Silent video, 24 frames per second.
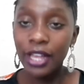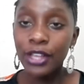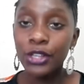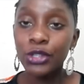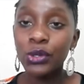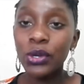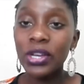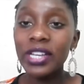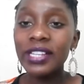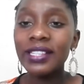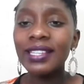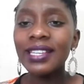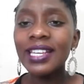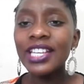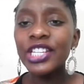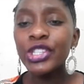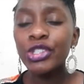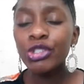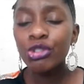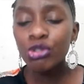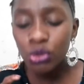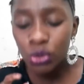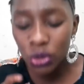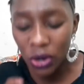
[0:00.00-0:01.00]
So it
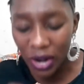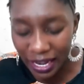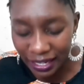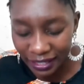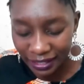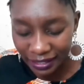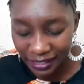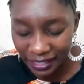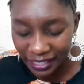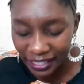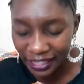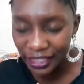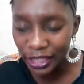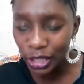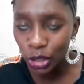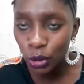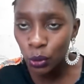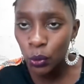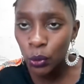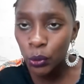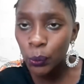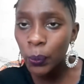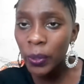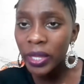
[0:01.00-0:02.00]
says, "Trust in the
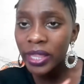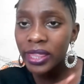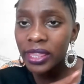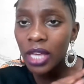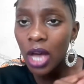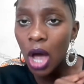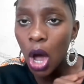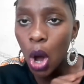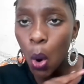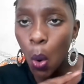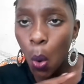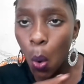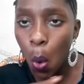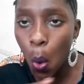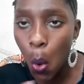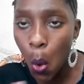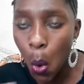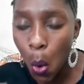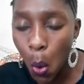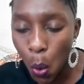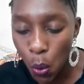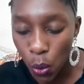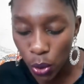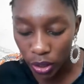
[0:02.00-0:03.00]
Lord with
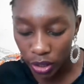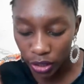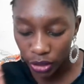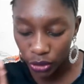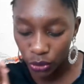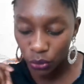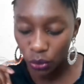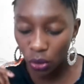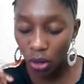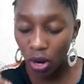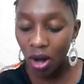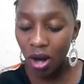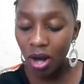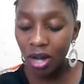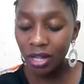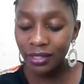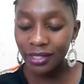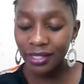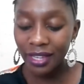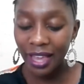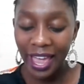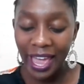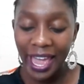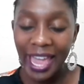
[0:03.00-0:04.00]
all your
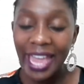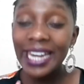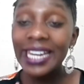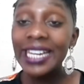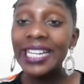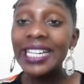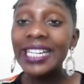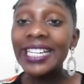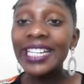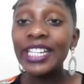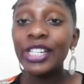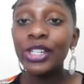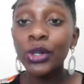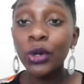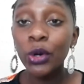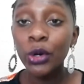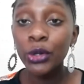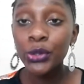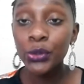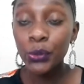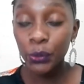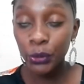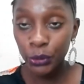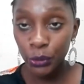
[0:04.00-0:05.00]
heart, and lean
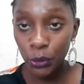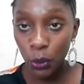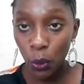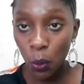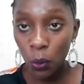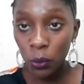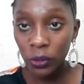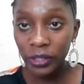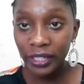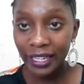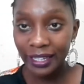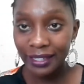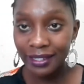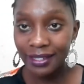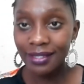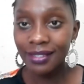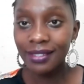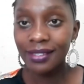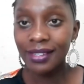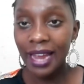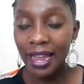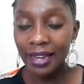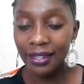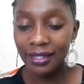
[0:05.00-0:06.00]
not on your own
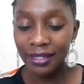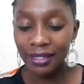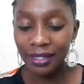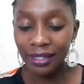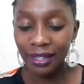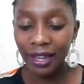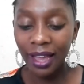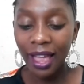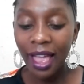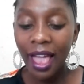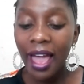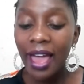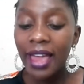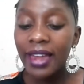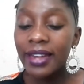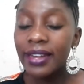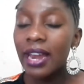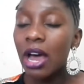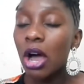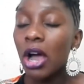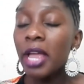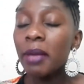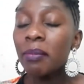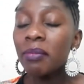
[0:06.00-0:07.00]
understanding."
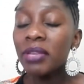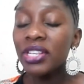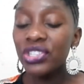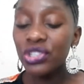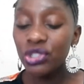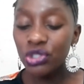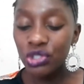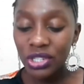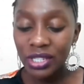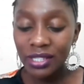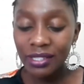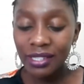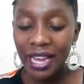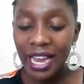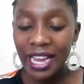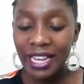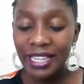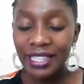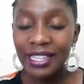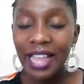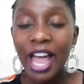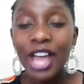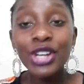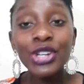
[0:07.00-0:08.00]
Now, MSG
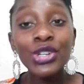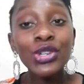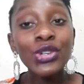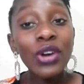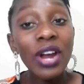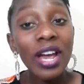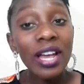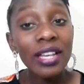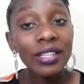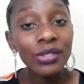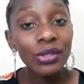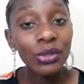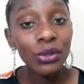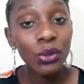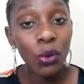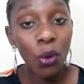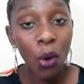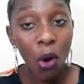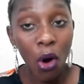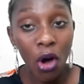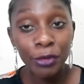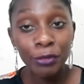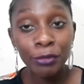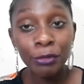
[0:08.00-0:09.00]
says, trust
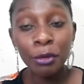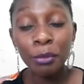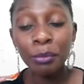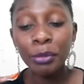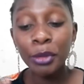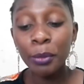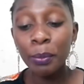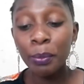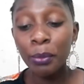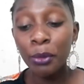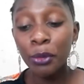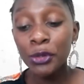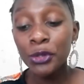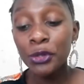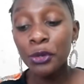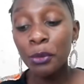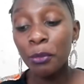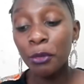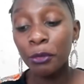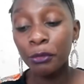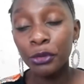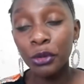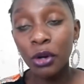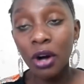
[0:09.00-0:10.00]
God from the
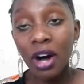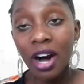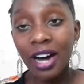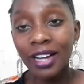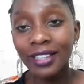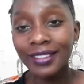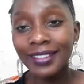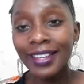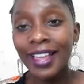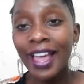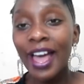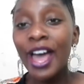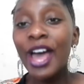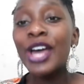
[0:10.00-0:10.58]
bottom of your heart.